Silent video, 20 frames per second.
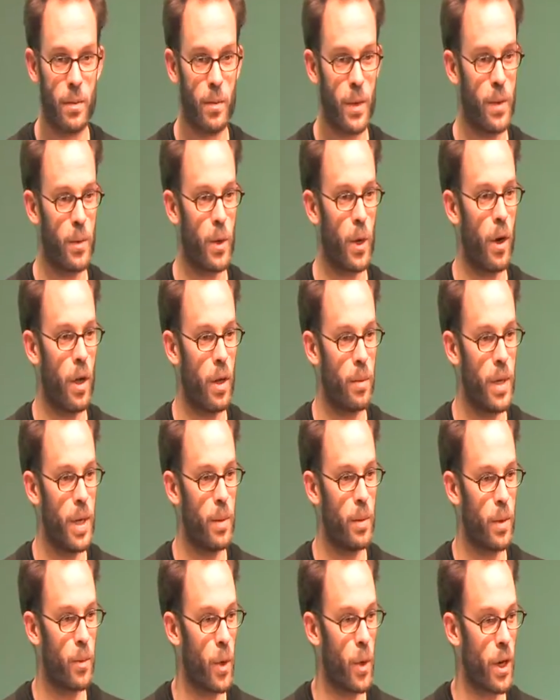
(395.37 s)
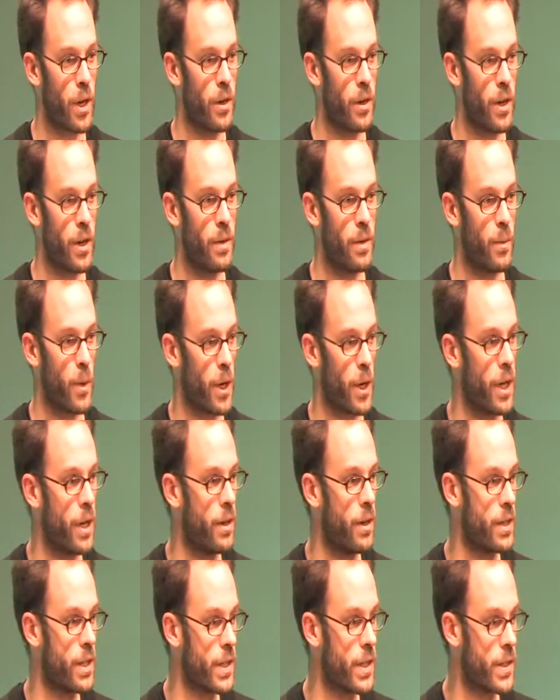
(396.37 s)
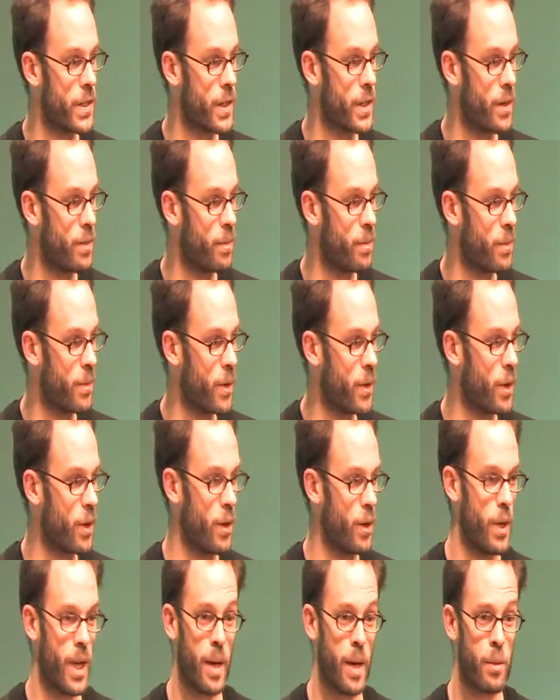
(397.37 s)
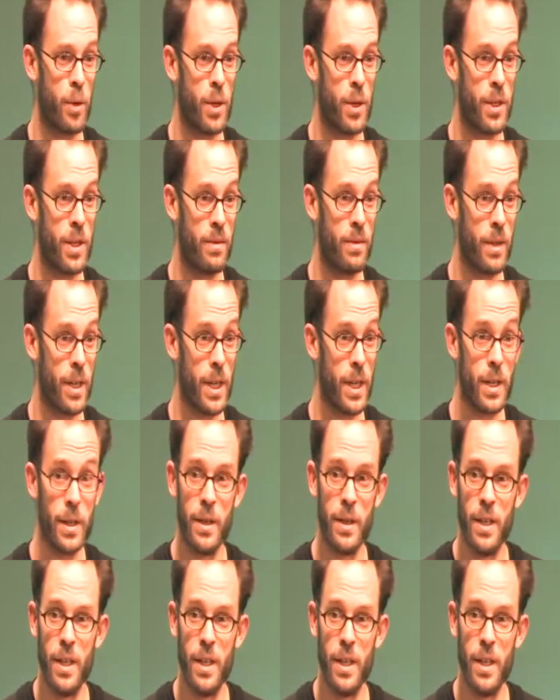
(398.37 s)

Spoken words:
We were all people working on this collaboratively.